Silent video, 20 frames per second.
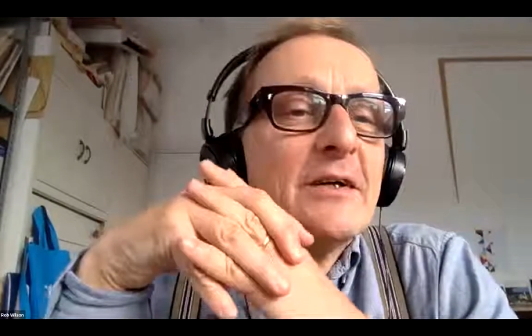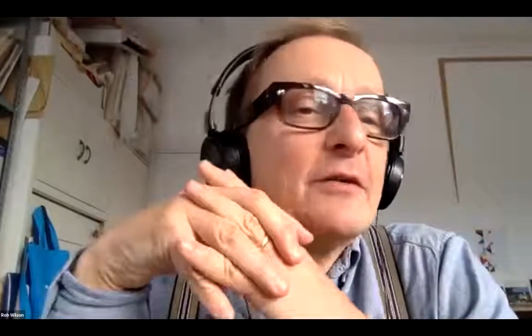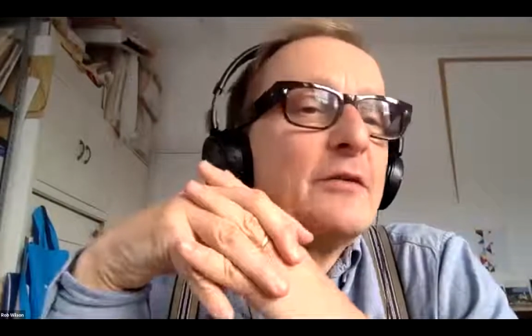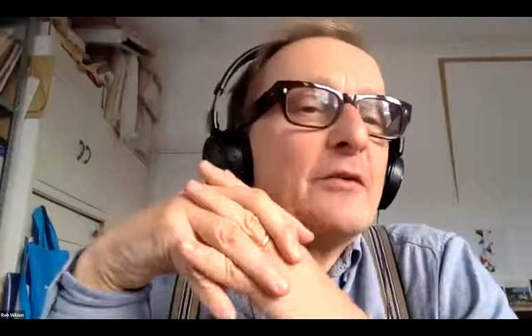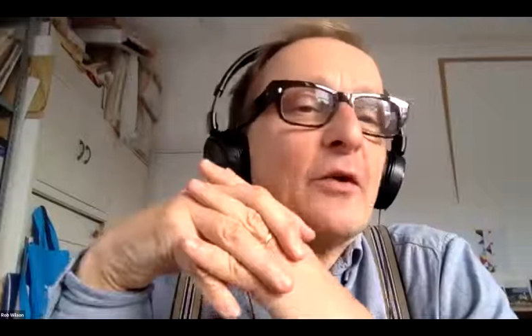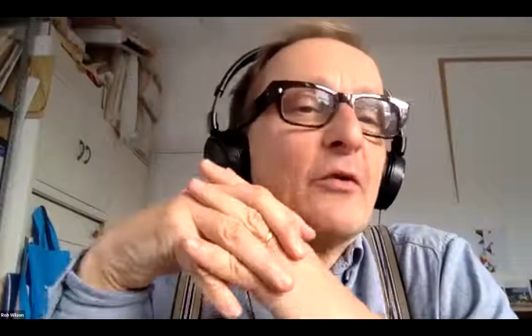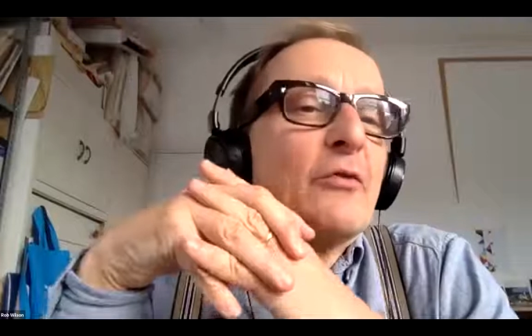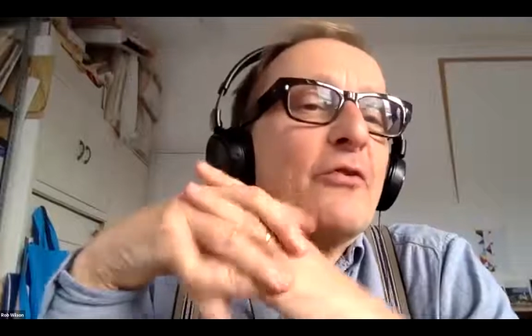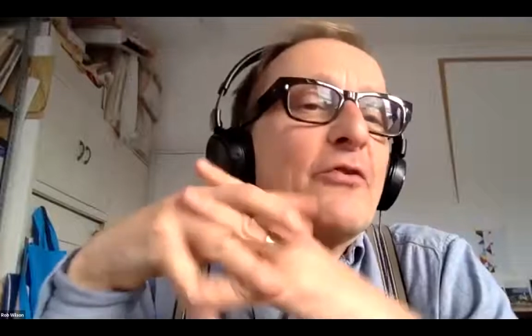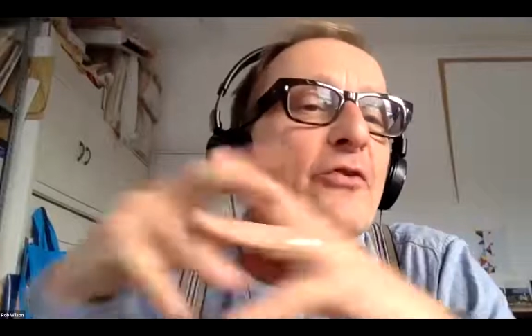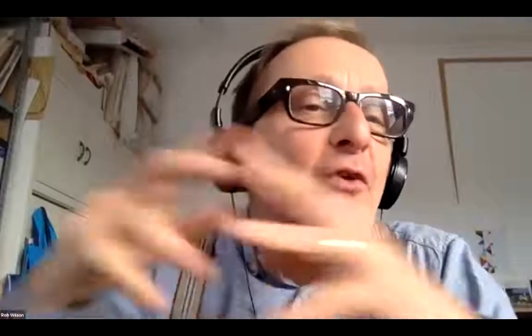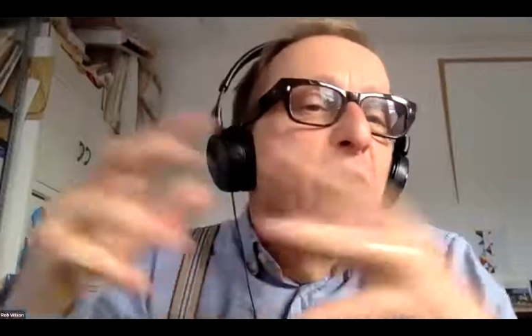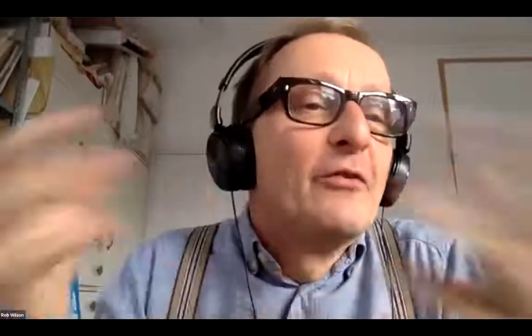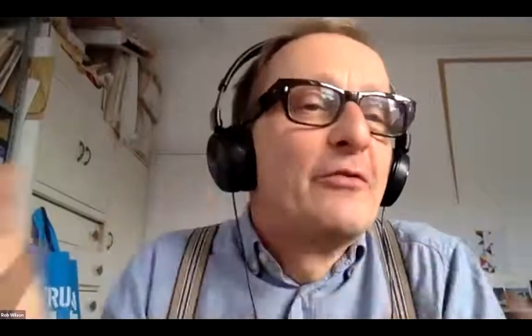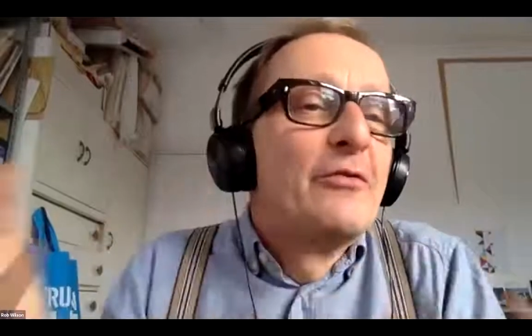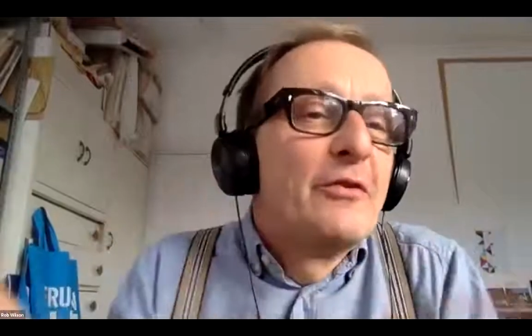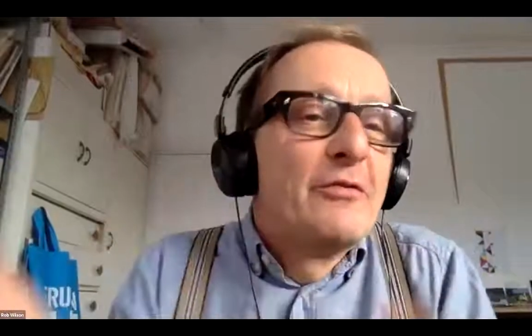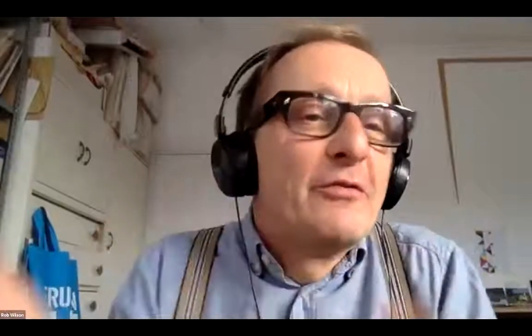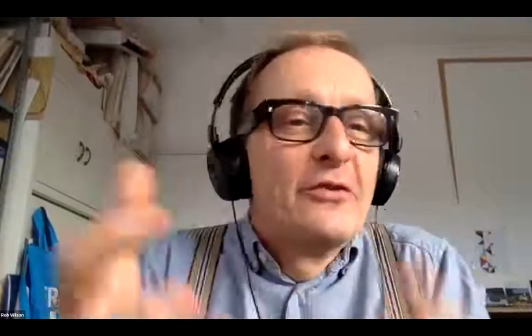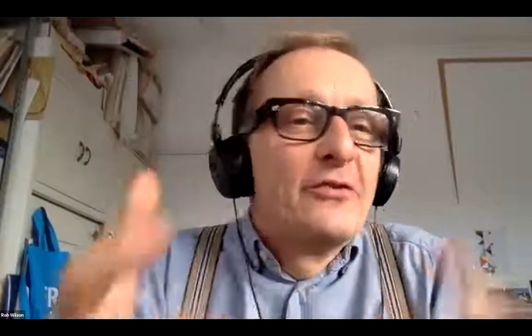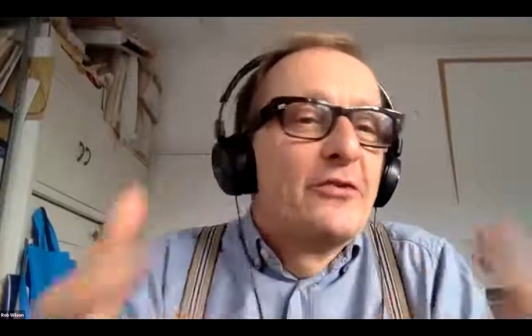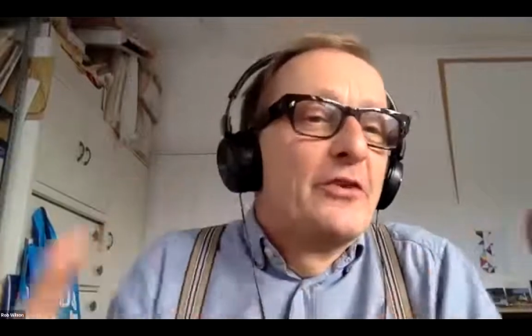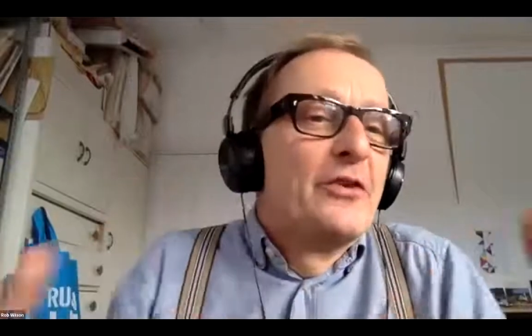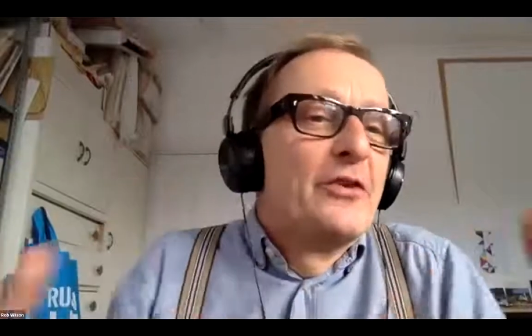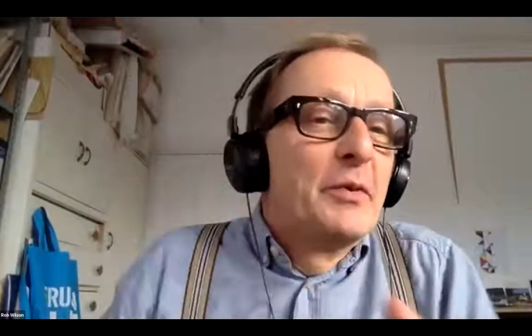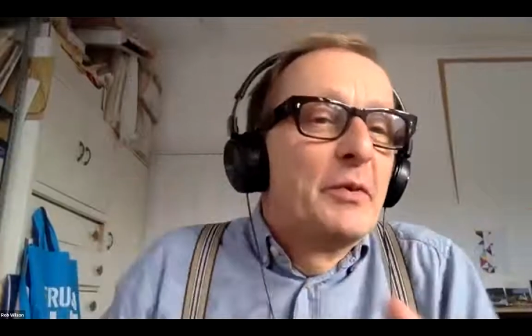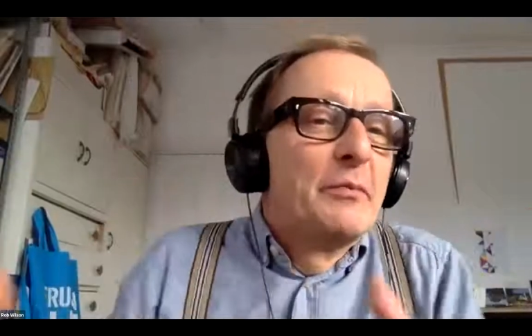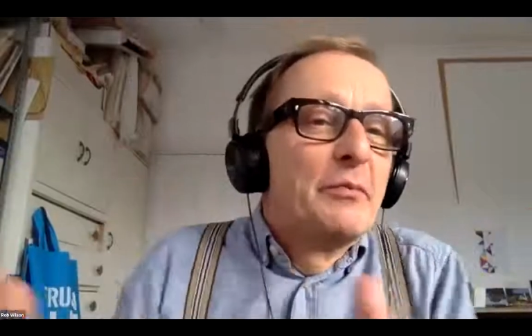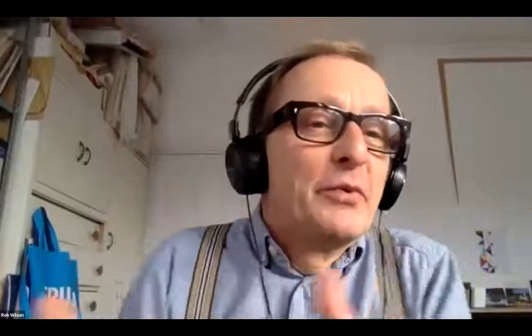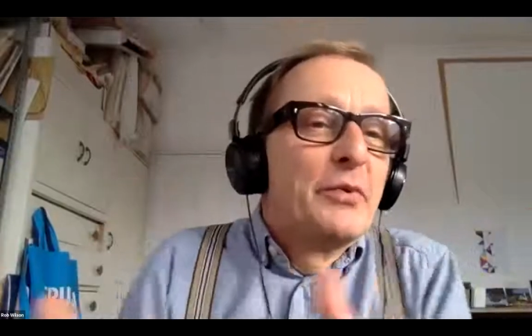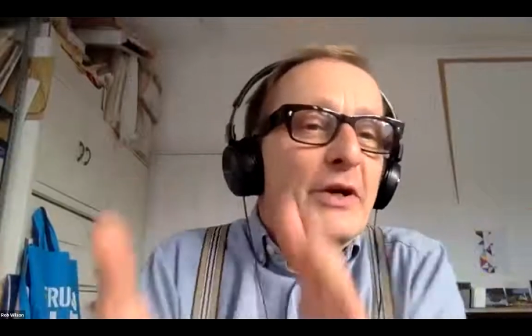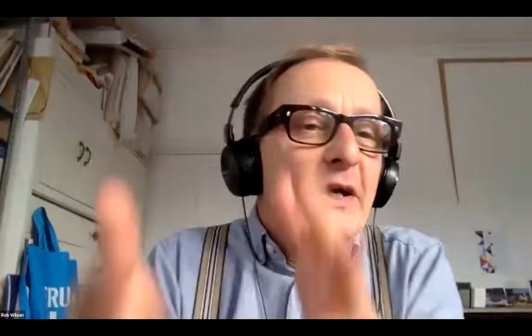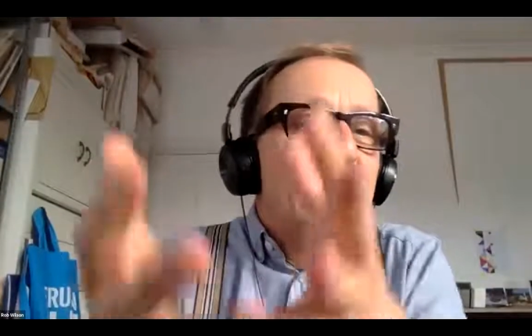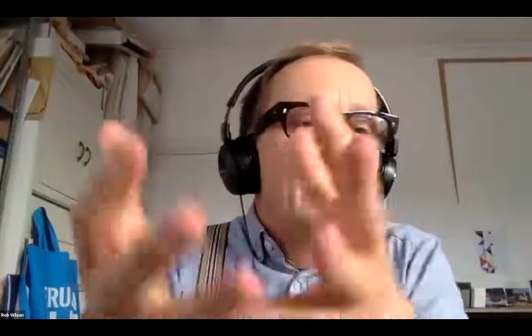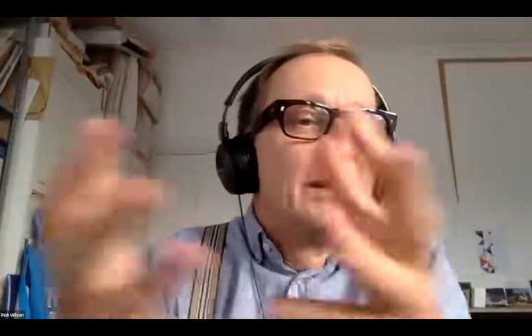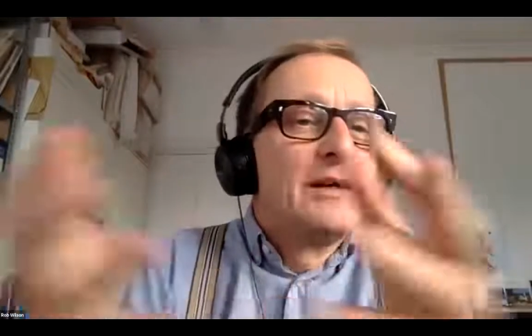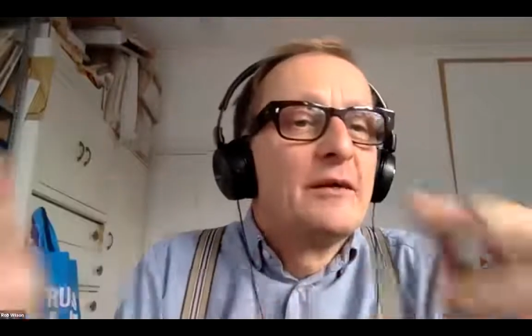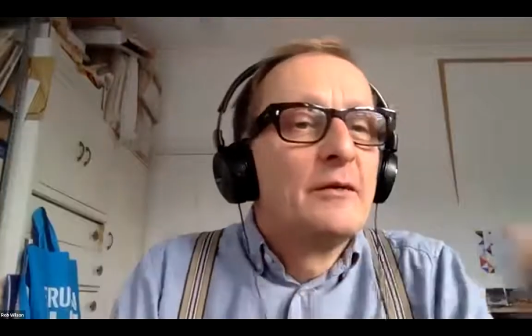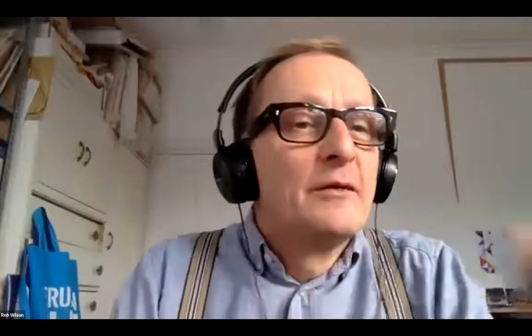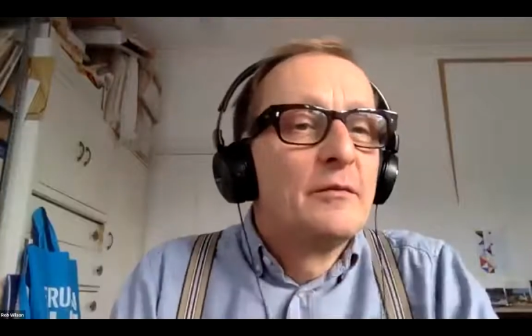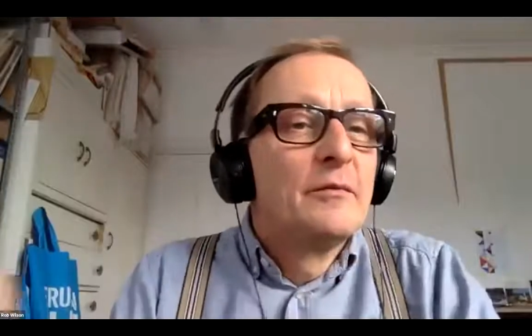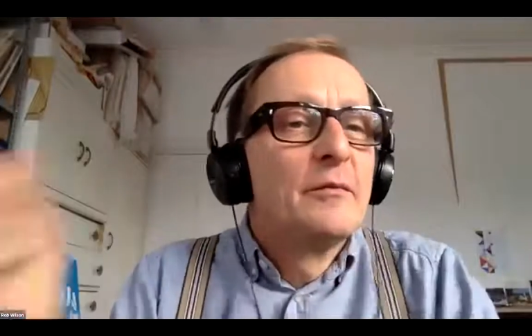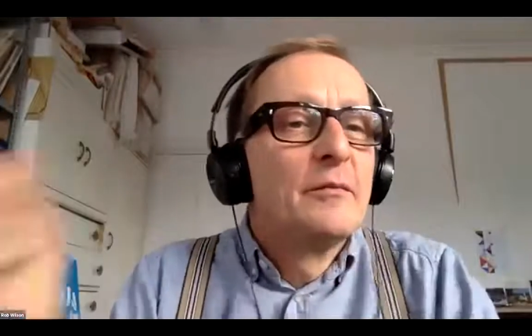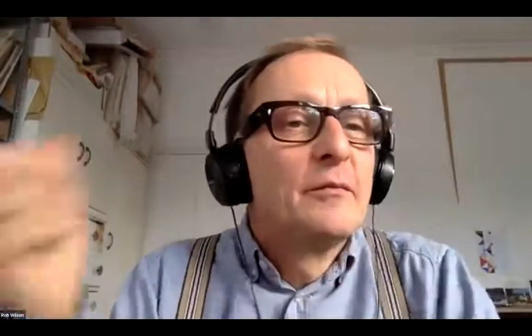not resolve differences, but bring